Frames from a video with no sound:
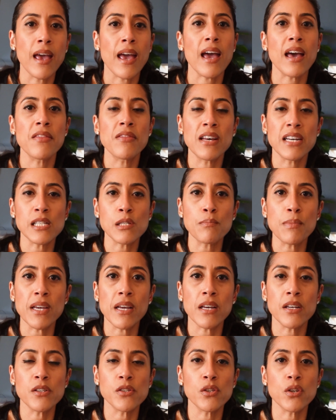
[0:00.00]
And that's
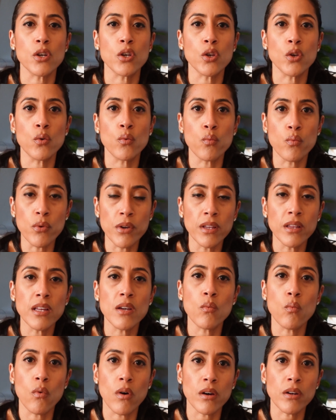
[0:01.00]
because you
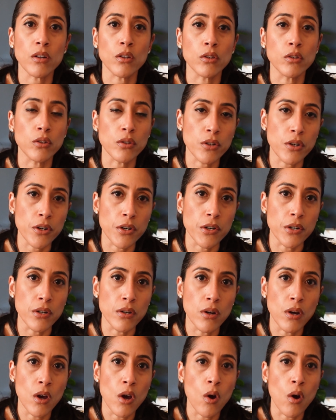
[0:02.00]
really want to learn